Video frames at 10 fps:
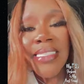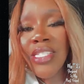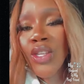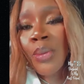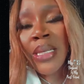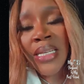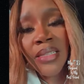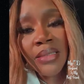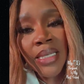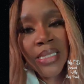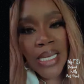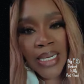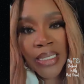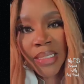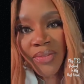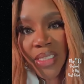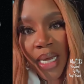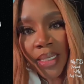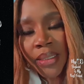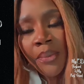so many other things that I could have
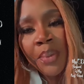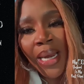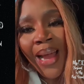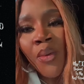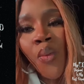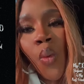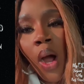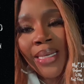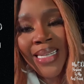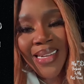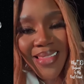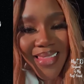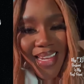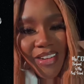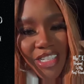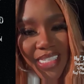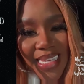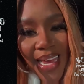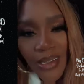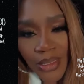done, but I wanted their
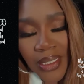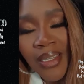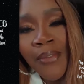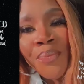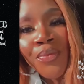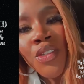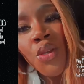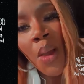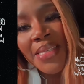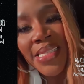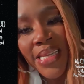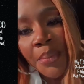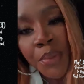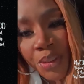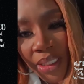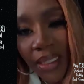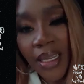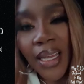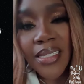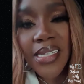sound. So I sampled it
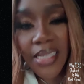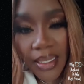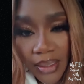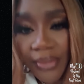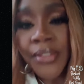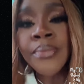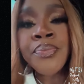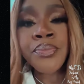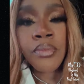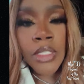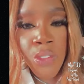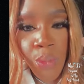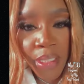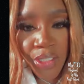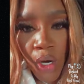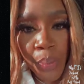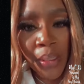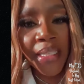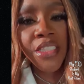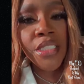instead of doing
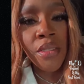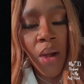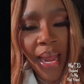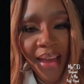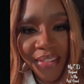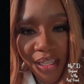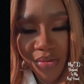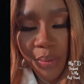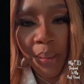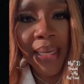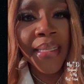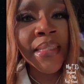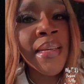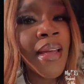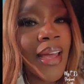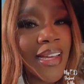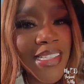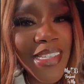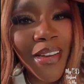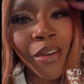interpolation or having it replayed.
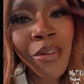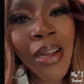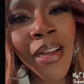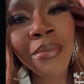And so